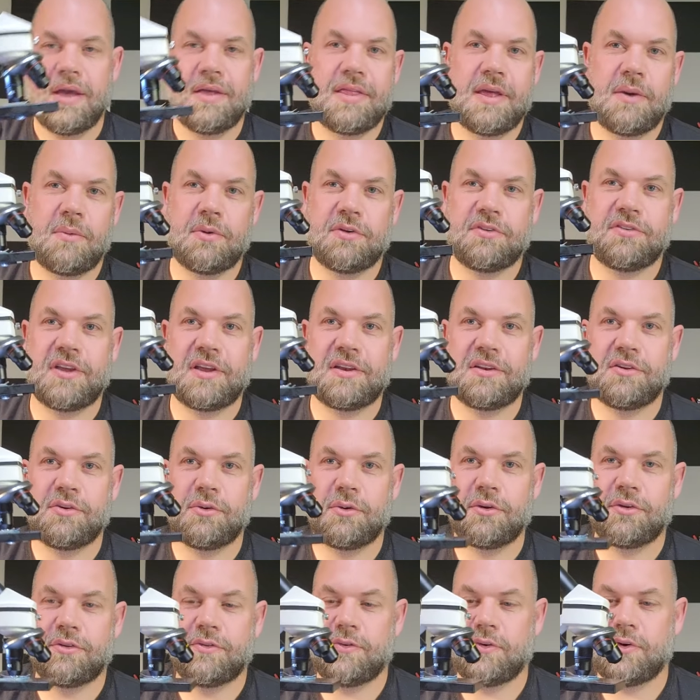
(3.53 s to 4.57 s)
that was sent
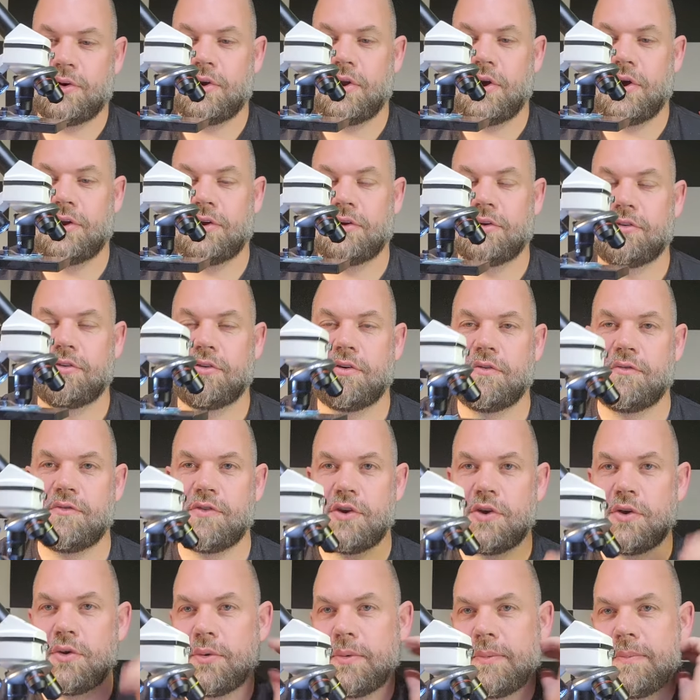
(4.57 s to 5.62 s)
to us for an honors
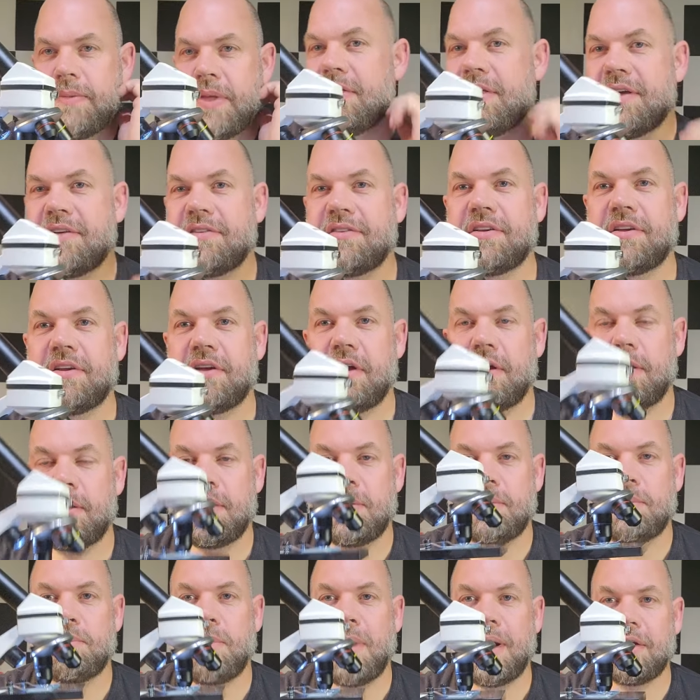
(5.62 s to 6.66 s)
review. This
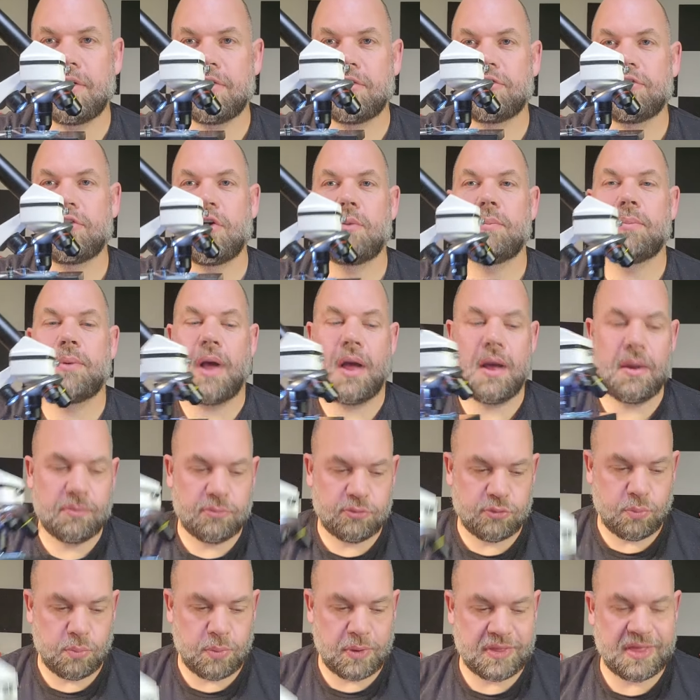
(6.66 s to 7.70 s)
uh, microscope
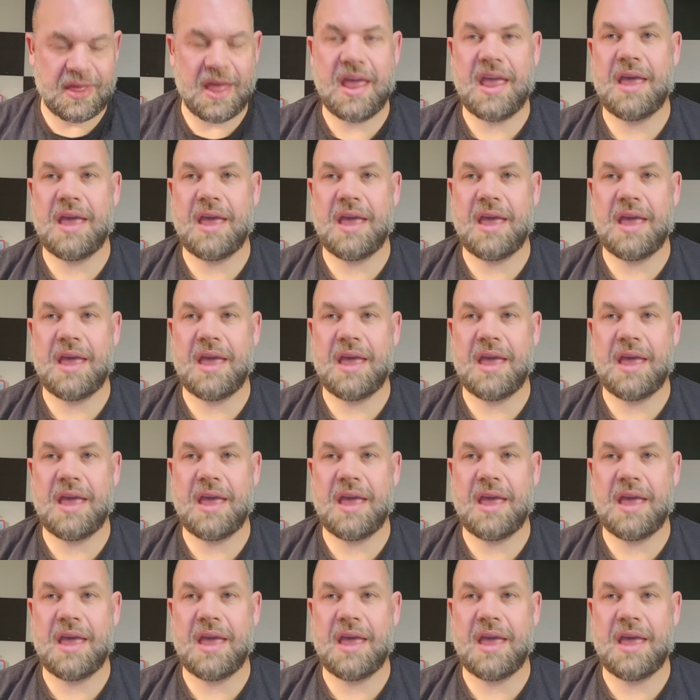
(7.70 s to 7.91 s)
comes with